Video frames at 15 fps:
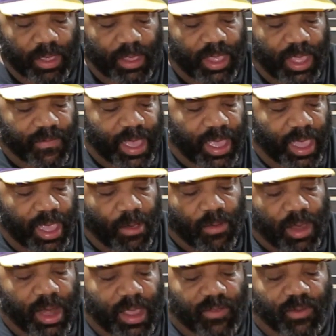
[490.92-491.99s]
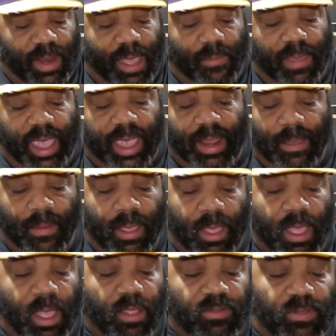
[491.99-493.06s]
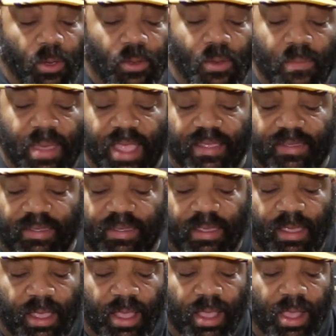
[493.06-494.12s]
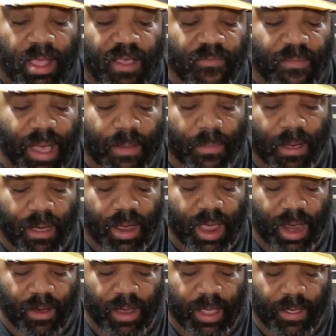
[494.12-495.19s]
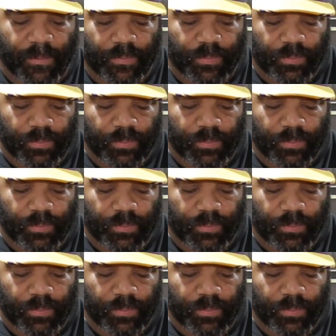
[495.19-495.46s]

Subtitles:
See if I can get rid of this without making a total mess of my bar area.